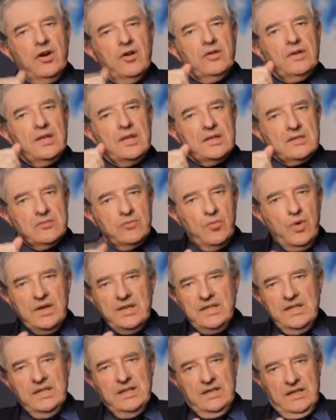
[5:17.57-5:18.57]
on his
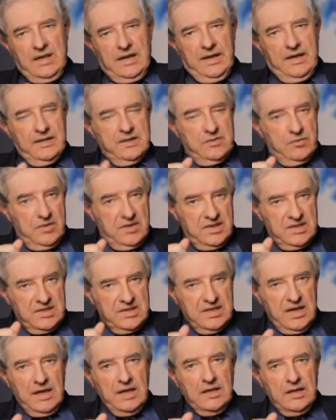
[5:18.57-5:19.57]
wedding night with
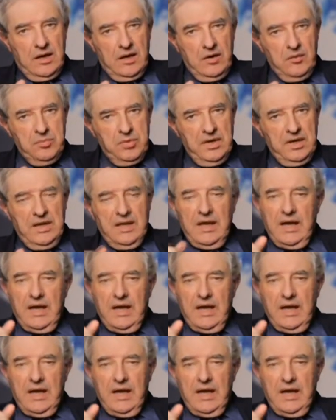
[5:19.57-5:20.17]
Zainab,